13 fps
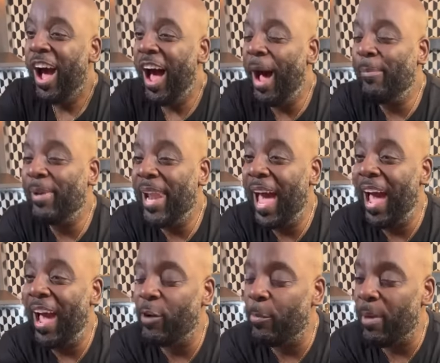I'm
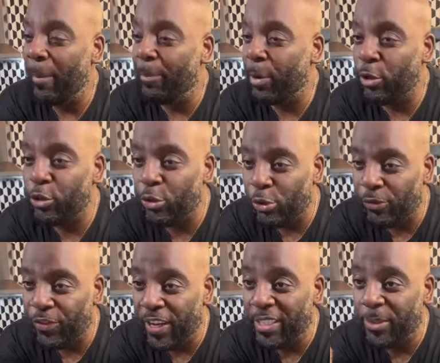live on my personal
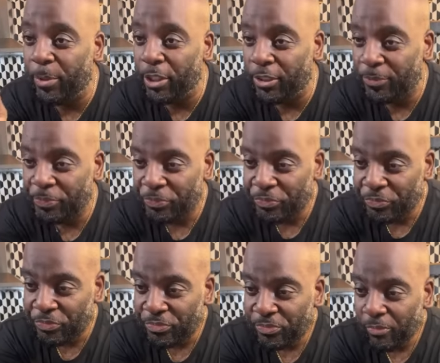Facebook,
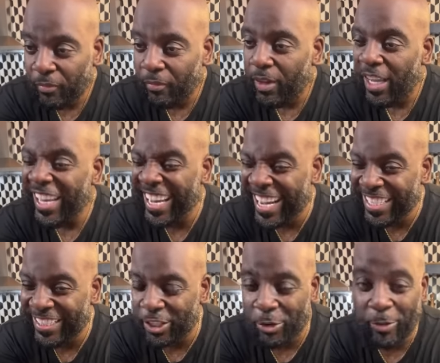
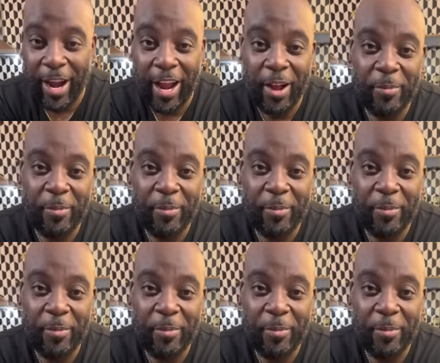Instagram.